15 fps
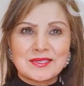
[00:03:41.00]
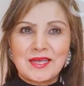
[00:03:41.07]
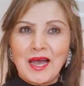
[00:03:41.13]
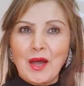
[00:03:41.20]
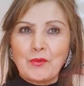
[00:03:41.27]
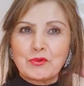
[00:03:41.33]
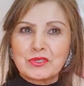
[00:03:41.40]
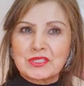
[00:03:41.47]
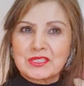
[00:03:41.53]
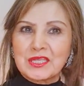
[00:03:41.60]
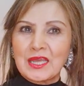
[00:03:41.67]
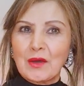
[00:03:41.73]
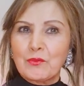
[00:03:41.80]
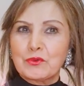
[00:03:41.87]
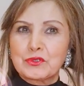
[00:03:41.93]
I
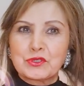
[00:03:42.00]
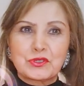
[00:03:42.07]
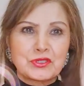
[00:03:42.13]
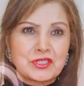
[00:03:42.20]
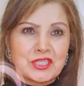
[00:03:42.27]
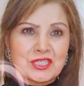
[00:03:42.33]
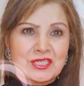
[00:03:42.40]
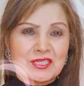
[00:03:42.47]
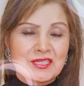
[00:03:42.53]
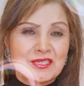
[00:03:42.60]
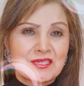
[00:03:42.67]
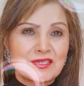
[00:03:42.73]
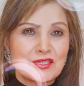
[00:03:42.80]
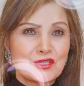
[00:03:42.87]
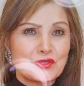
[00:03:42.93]
would
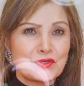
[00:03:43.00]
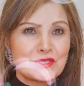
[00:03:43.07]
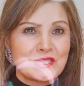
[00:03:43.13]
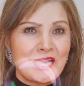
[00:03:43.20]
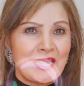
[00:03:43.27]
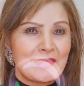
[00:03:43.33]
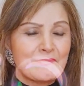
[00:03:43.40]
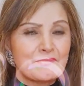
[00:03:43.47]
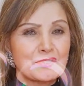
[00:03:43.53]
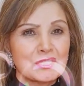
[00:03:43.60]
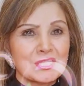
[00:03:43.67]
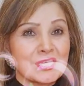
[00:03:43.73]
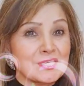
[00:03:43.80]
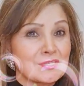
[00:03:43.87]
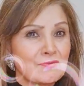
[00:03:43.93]
just use like for the
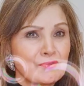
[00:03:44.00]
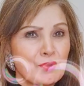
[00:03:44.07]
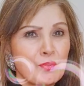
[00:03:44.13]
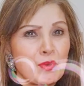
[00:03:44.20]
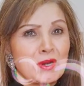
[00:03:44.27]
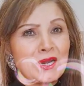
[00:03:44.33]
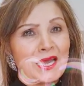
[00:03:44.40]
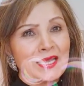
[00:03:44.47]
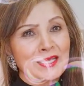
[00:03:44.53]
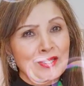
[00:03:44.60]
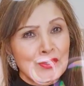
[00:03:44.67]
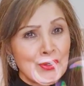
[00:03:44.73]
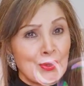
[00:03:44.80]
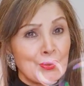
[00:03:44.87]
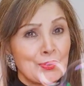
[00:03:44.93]
things of the world, like,
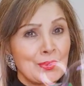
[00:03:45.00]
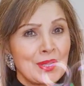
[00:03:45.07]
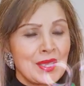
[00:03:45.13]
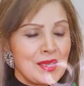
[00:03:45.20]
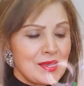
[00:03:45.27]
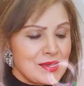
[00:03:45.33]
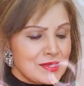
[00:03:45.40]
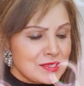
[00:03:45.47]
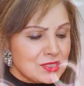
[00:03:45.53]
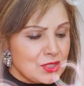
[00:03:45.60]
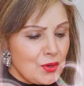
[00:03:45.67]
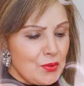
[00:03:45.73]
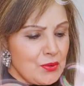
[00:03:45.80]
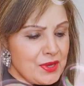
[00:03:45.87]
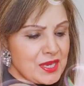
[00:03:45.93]
you know.
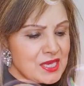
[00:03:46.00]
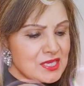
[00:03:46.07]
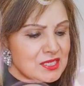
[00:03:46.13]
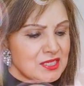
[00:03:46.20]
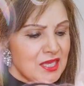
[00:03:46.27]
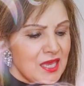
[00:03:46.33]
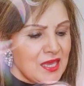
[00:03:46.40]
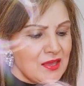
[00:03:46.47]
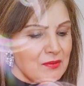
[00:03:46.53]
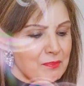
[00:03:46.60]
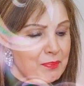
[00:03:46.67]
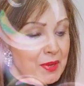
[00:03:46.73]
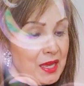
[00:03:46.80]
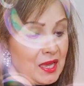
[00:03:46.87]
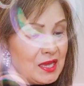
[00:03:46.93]
So he's saying,
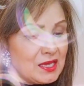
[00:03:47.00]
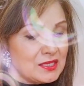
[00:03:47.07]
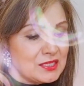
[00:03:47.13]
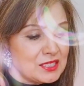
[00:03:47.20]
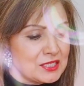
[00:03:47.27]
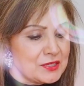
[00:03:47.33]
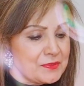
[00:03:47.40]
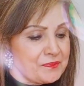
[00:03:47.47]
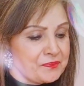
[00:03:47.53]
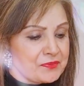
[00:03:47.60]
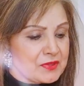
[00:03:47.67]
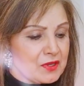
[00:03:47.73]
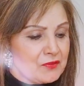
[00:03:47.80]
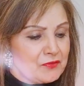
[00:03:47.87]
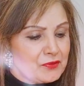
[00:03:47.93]
but
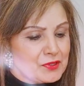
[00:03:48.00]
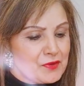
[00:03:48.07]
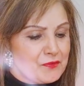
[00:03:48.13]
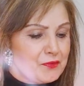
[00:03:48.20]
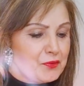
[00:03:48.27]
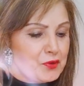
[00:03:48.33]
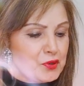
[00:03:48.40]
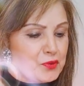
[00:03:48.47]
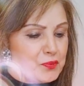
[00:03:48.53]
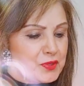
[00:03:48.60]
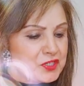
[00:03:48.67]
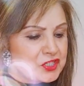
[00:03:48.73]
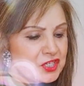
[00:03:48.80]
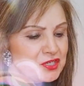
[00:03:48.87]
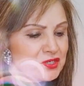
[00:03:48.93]
for the food
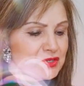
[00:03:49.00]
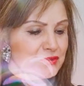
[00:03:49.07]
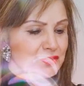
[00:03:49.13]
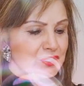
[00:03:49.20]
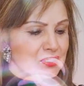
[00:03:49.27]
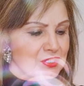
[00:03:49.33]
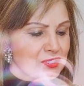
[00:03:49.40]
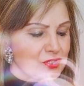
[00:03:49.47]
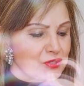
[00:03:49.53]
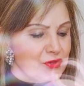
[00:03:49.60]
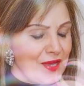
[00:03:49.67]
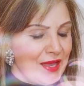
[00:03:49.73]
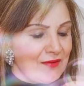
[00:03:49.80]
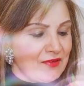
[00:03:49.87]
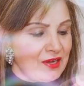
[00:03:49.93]
which endures to
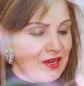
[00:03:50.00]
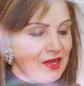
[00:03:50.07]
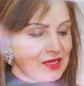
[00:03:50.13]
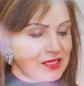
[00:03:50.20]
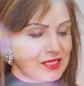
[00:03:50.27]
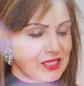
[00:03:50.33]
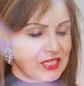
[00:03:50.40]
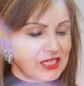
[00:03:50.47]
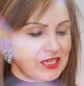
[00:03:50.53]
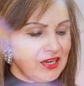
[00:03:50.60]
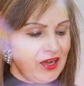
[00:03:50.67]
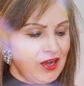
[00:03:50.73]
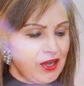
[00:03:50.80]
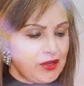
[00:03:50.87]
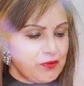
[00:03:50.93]
everlasting
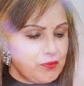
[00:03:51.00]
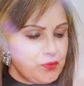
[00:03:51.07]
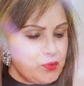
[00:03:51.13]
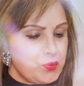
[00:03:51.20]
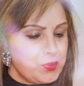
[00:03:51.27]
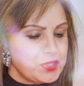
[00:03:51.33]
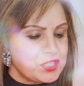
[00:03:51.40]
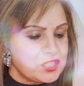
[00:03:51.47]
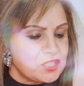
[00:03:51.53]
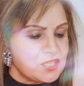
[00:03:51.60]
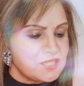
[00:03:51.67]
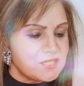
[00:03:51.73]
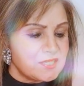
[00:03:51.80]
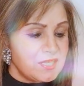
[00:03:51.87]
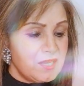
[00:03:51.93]
life, which the
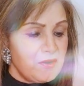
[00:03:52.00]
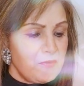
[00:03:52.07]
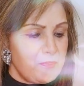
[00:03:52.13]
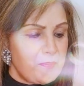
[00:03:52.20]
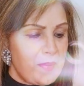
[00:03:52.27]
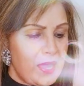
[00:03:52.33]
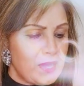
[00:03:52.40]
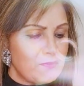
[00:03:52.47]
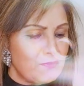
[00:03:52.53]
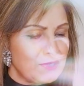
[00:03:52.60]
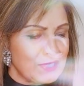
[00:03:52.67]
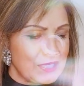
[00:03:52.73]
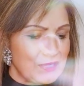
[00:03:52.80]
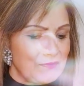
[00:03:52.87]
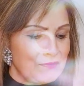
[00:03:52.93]
Son of Man will
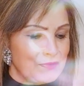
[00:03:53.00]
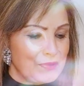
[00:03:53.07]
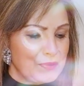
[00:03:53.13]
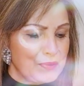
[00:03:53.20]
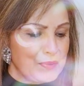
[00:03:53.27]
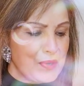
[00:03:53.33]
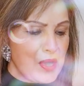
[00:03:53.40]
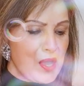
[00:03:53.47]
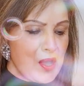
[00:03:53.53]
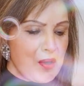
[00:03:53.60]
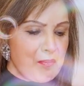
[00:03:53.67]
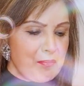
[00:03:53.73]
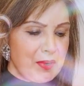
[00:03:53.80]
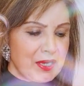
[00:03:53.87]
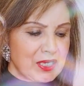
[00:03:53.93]
give you,
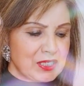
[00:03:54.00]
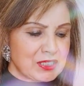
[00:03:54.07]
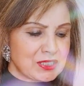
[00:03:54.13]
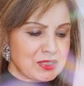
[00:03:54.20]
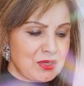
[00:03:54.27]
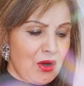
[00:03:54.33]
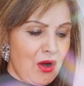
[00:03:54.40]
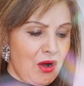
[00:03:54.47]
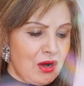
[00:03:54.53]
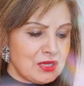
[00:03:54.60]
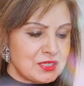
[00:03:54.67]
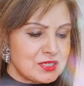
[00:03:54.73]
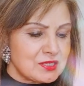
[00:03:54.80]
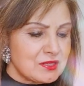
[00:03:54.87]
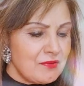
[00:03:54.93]
because
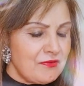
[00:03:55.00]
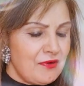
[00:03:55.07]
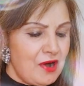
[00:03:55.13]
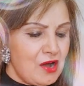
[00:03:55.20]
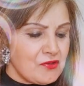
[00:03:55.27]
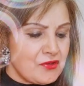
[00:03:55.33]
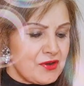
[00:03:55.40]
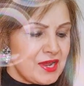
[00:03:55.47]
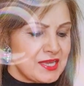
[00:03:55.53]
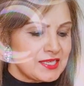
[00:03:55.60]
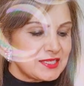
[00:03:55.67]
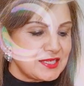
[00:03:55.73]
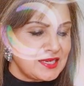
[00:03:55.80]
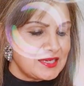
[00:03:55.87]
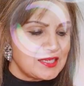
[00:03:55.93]
God the Father has
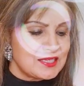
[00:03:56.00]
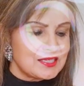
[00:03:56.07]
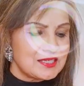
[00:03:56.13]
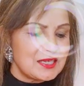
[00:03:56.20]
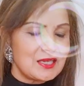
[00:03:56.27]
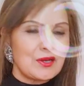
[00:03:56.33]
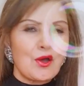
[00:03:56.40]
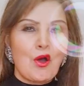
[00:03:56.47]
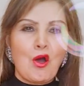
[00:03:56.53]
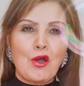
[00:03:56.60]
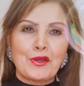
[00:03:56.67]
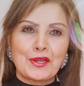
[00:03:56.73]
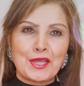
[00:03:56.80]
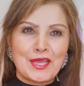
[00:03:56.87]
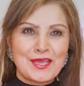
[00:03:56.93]
set his seal
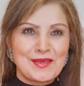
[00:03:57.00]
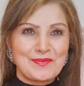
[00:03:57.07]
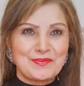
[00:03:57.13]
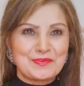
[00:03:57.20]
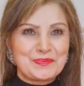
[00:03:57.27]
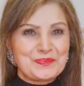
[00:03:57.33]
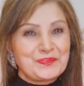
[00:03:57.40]
on him.